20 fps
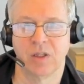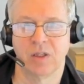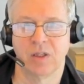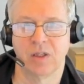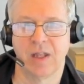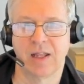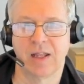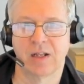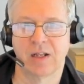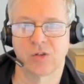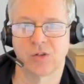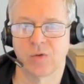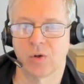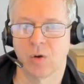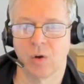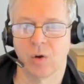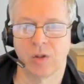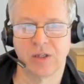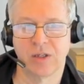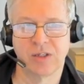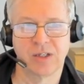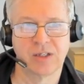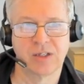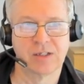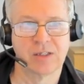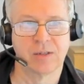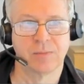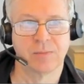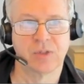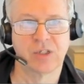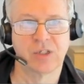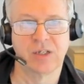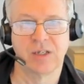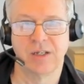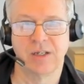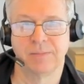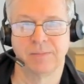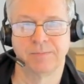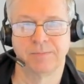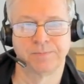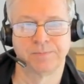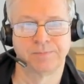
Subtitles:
Netherlands we call a system ceiling.